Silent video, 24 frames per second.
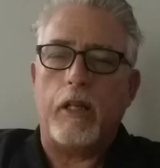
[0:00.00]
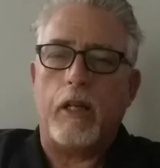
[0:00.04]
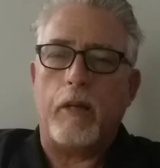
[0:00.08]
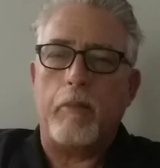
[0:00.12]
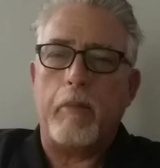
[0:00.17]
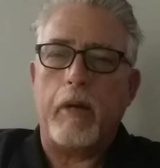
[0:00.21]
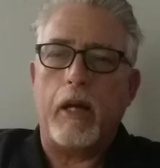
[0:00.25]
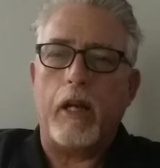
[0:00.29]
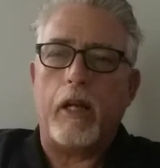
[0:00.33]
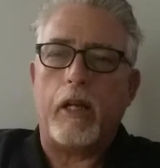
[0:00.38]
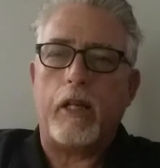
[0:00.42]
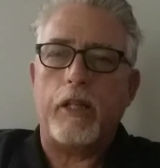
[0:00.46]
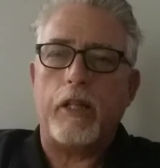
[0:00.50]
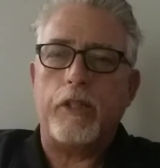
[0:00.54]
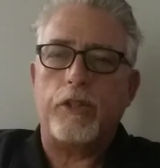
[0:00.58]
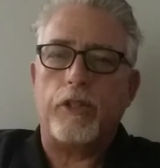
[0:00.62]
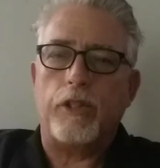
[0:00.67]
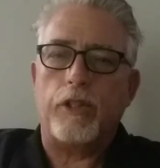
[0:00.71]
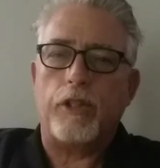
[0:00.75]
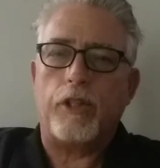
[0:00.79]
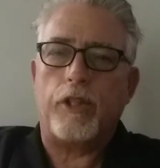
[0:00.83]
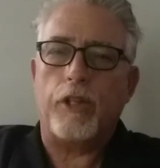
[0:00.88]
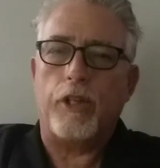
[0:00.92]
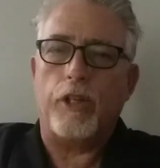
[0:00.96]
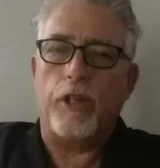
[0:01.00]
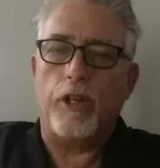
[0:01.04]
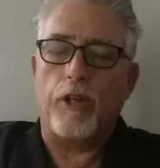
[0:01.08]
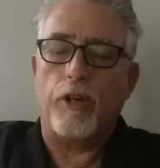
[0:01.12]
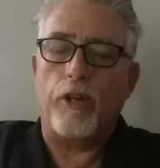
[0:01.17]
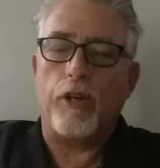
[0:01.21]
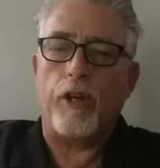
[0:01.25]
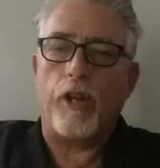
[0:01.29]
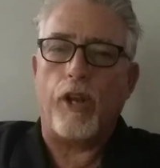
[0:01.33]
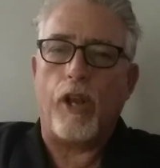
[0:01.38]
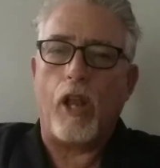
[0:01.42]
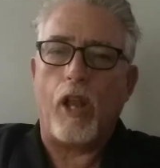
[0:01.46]
Americans could
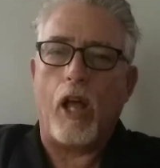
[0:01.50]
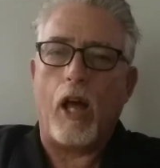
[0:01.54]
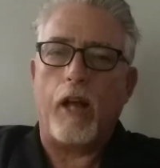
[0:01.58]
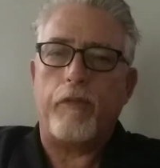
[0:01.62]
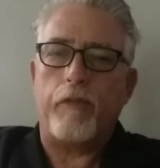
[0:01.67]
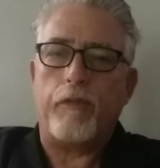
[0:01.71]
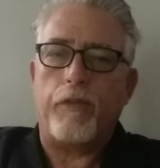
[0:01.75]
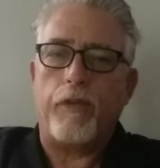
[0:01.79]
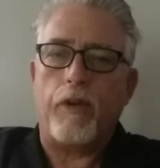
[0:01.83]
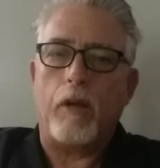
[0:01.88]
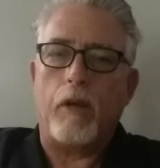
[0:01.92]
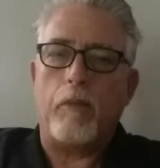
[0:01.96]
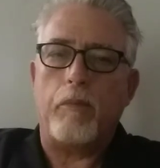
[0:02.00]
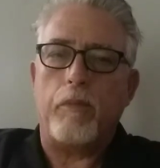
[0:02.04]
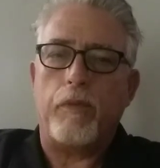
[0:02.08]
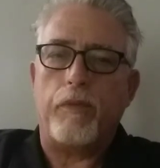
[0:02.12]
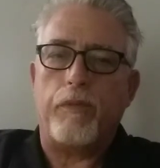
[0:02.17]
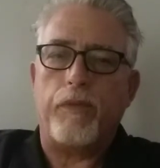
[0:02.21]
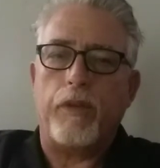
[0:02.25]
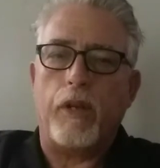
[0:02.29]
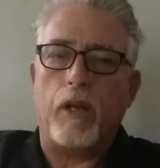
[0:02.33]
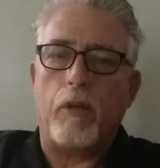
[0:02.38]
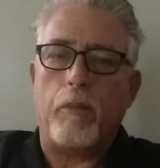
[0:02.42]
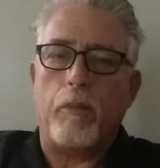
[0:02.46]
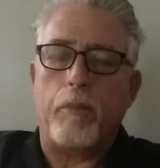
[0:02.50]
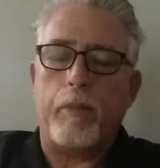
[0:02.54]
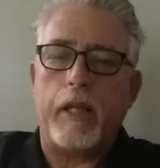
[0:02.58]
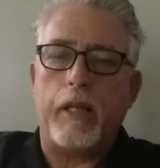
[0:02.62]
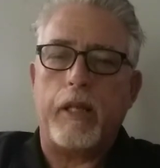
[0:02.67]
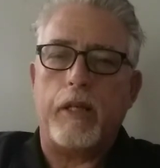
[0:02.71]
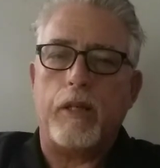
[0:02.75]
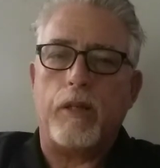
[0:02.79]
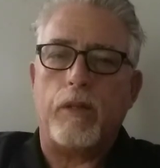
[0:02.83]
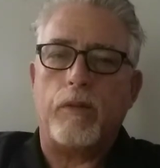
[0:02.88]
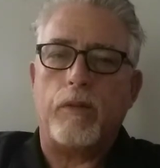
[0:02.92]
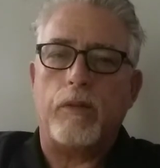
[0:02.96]
learn a lot from
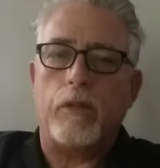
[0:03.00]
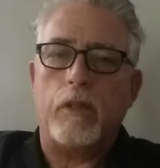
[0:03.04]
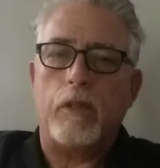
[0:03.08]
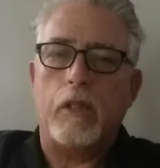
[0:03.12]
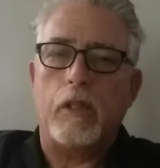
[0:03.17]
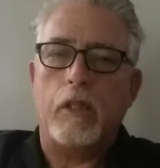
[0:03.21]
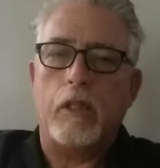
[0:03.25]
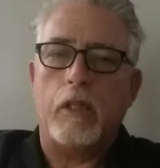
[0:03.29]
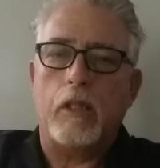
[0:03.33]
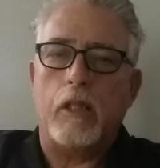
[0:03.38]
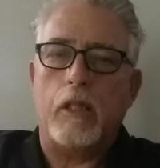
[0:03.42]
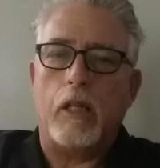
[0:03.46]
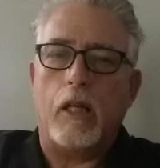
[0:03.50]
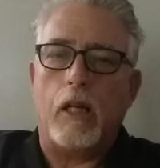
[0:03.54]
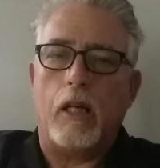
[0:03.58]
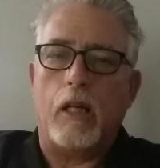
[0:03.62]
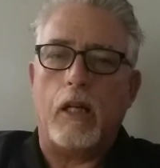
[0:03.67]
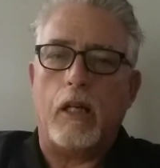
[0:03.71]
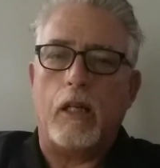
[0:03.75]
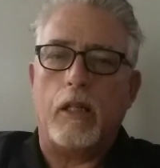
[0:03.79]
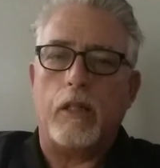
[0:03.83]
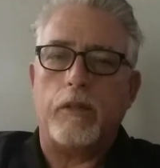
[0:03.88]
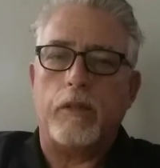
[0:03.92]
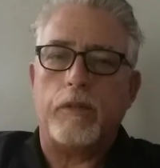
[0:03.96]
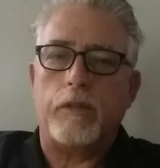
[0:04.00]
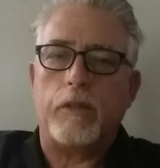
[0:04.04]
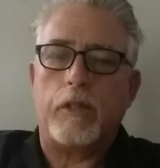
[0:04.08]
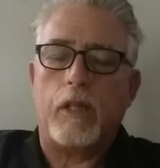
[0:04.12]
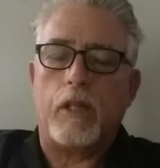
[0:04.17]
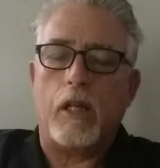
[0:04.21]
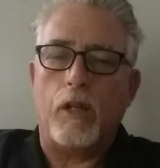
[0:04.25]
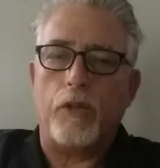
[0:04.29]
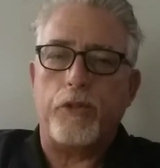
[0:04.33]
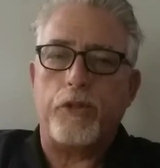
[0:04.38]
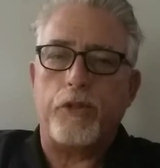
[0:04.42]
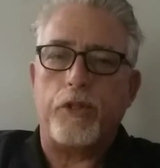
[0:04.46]
Filipino
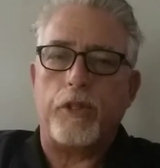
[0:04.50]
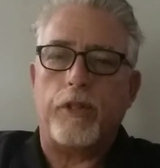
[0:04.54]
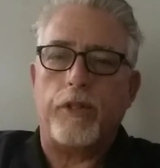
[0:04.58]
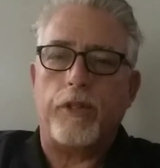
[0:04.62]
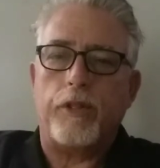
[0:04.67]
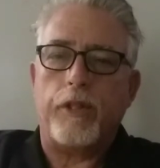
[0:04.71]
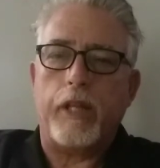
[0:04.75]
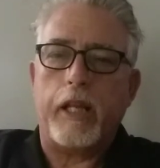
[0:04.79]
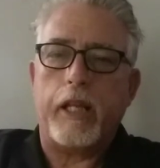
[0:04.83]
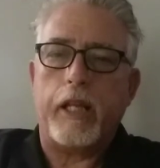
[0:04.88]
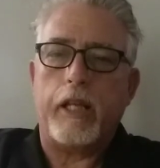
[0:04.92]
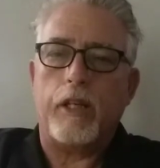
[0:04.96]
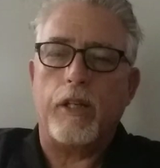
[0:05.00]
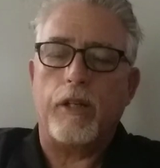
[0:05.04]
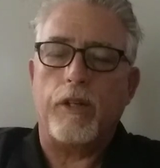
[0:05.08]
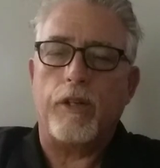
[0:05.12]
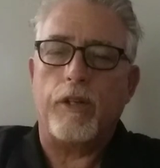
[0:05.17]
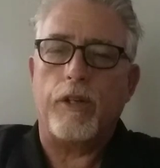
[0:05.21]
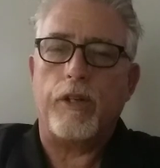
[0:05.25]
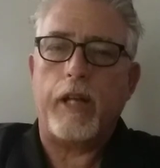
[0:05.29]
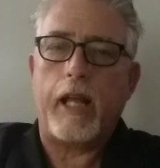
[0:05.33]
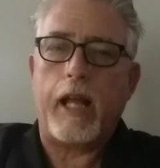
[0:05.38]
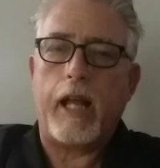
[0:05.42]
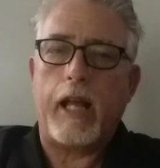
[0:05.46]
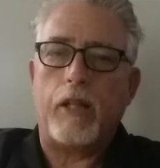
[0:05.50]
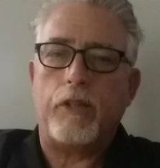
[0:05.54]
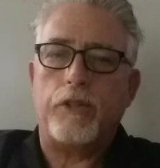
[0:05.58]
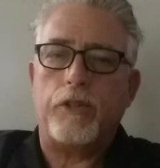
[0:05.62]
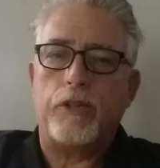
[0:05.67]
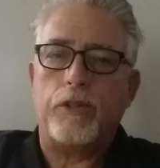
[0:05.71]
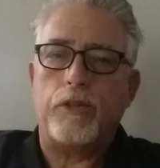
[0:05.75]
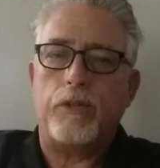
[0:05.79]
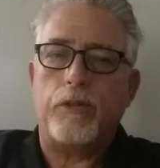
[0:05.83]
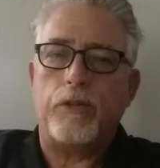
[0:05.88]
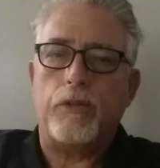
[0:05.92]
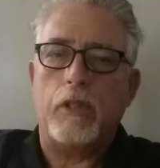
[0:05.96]
culture. They could learn how
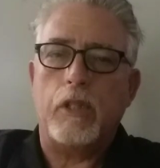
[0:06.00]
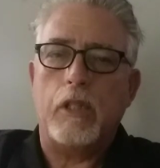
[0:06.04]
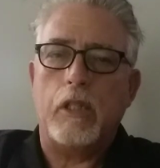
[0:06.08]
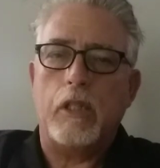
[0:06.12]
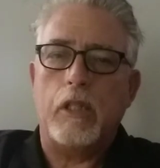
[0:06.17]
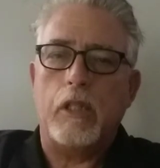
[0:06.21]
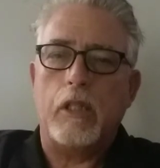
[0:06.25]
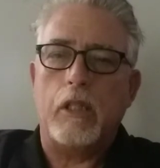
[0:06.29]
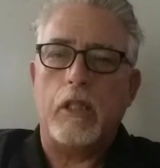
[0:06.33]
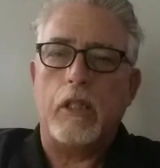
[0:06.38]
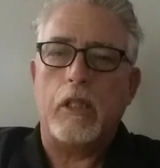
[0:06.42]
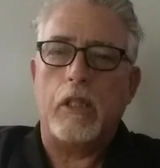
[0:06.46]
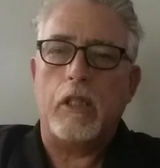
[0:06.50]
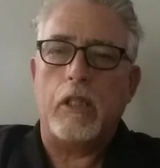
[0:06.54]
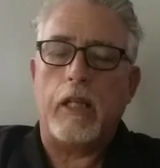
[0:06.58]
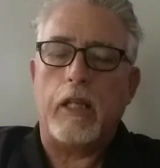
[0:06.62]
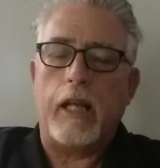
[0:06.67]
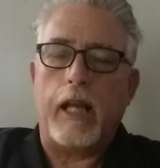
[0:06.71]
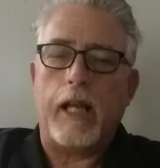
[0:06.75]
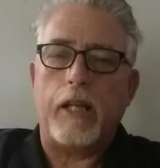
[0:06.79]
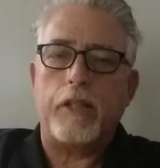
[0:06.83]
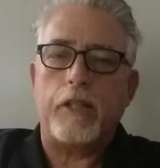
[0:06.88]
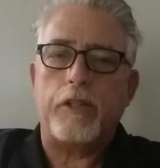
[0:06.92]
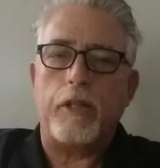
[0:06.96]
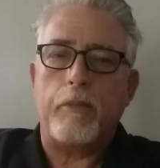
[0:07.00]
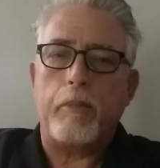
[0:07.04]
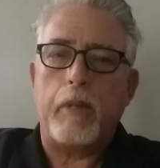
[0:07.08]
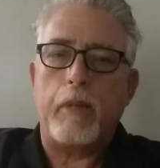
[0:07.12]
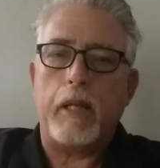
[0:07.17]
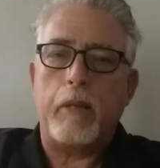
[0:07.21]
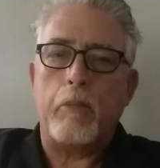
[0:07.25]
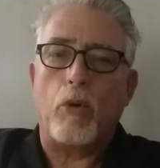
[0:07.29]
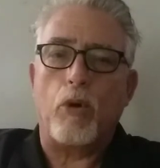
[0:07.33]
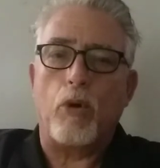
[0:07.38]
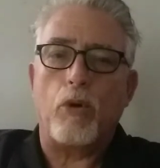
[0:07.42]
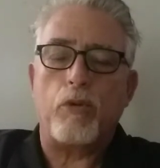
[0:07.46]
to actually
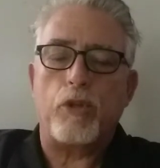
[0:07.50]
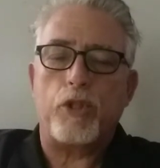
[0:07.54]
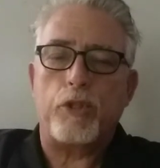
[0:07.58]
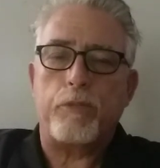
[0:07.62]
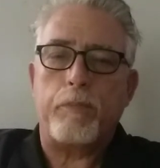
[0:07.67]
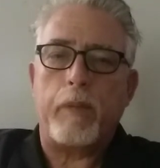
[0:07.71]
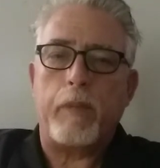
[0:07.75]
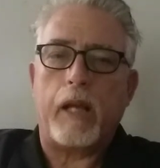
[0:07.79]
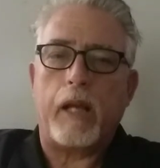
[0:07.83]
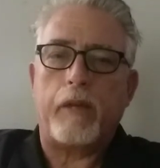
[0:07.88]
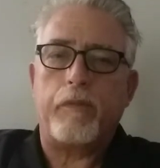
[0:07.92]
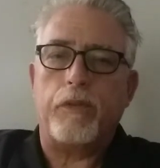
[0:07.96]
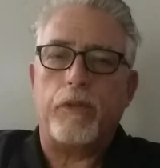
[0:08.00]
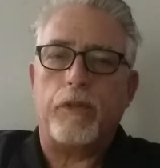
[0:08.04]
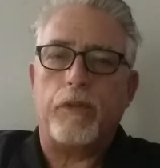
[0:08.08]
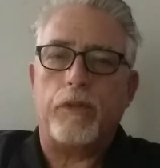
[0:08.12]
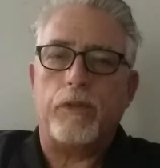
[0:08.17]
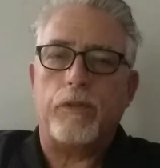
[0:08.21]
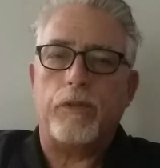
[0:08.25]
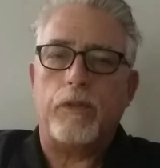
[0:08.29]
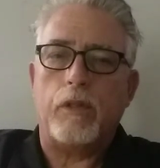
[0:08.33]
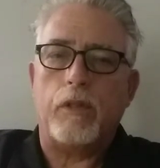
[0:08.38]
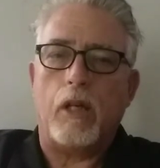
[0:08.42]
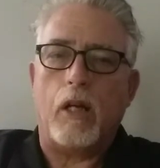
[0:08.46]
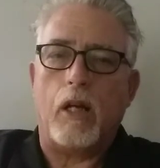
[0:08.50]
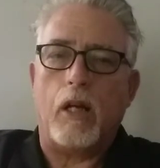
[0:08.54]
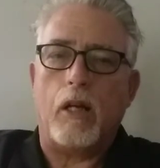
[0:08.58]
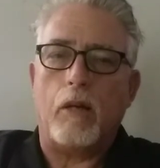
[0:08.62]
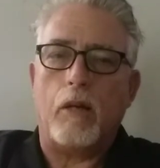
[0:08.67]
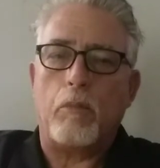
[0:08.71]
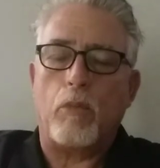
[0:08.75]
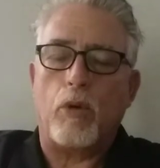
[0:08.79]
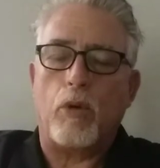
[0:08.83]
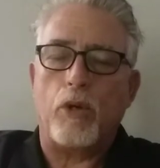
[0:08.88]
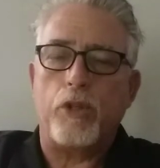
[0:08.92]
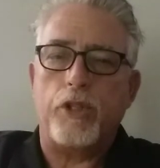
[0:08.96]
be more respectful,
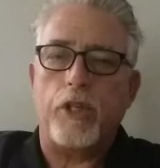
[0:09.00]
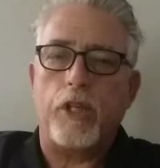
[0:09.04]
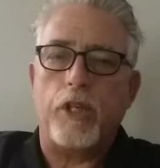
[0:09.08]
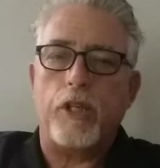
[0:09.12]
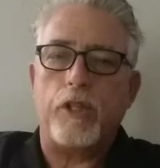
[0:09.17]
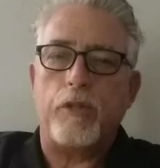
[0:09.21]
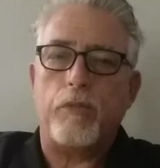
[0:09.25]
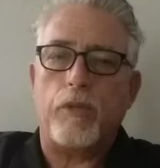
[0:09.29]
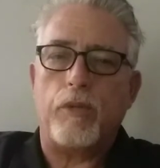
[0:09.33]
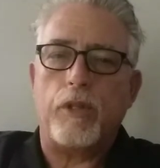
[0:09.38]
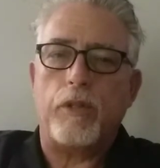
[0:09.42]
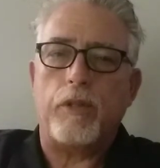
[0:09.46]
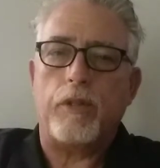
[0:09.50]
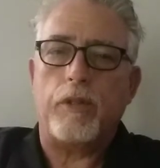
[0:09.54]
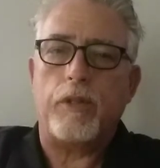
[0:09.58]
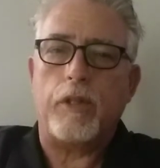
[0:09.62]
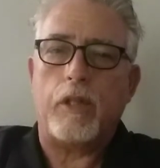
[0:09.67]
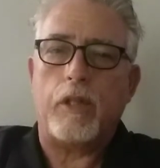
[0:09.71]
more genuine,